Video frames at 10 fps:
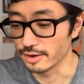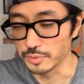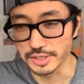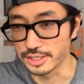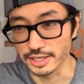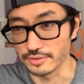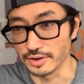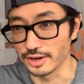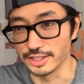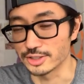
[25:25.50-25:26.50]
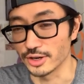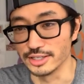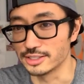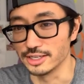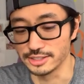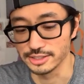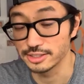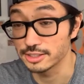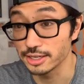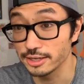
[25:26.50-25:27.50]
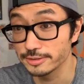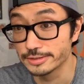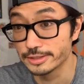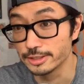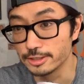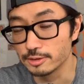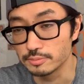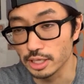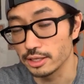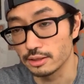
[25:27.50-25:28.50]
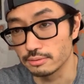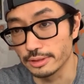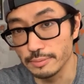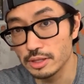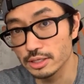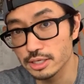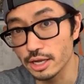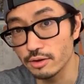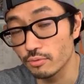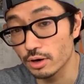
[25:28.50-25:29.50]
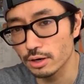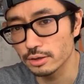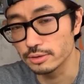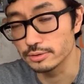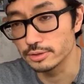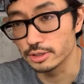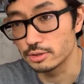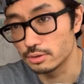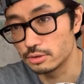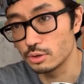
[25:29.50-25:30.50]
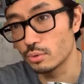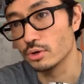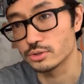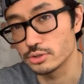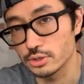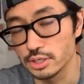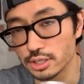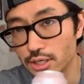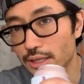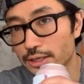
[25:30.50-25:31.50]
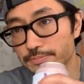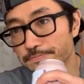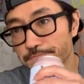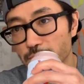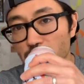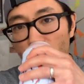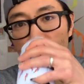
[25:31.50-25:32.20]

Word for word: Which is like a very strange sentence to say, but I mean that's kind of where the two worlds are starting to collide, you